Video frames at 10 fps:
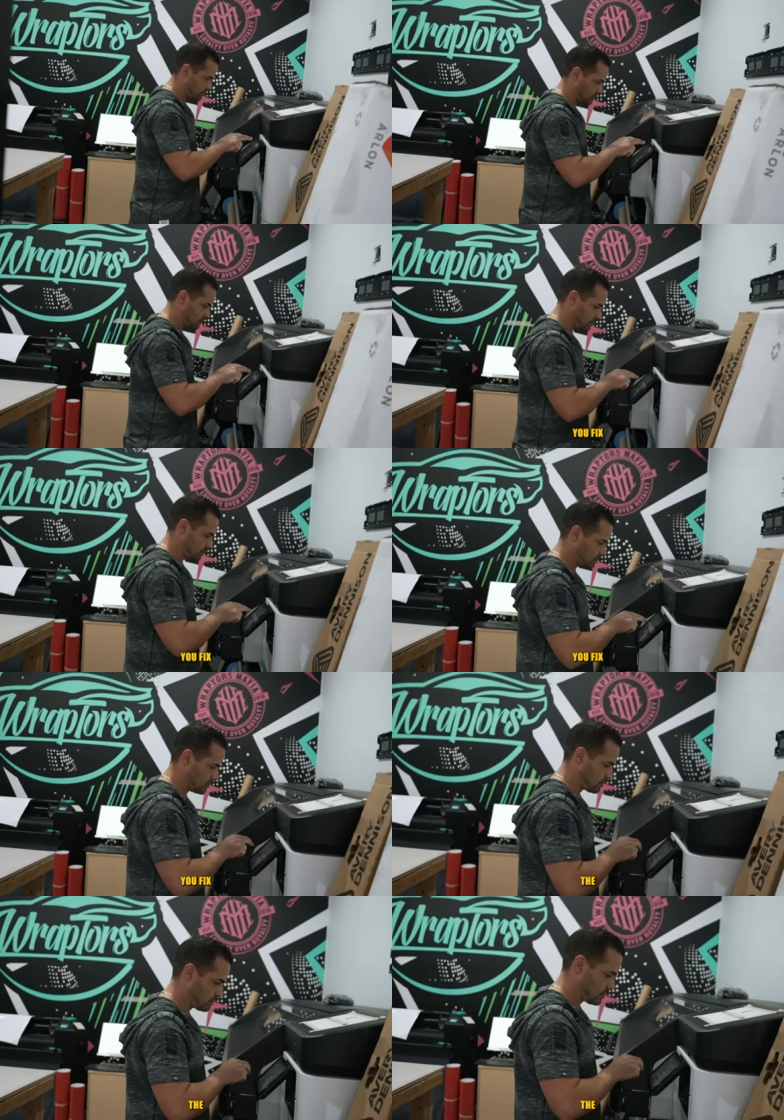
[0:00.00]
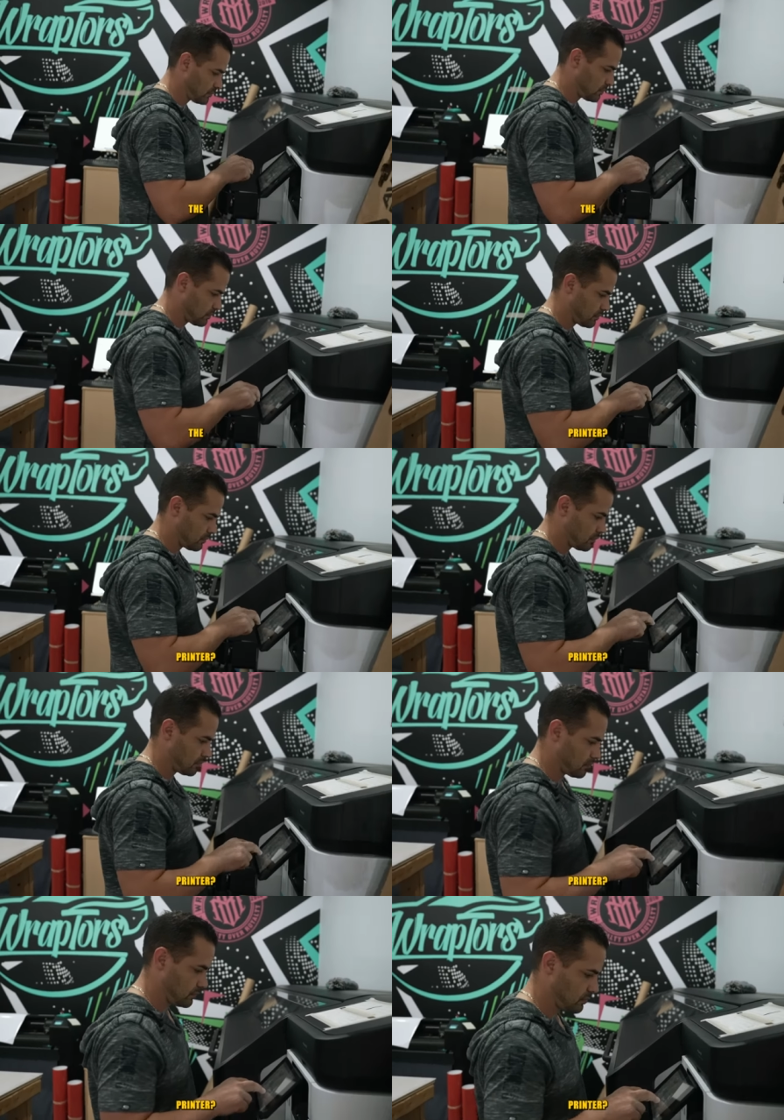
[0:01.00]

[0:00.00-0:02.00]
Yeah, so you fixed the printer?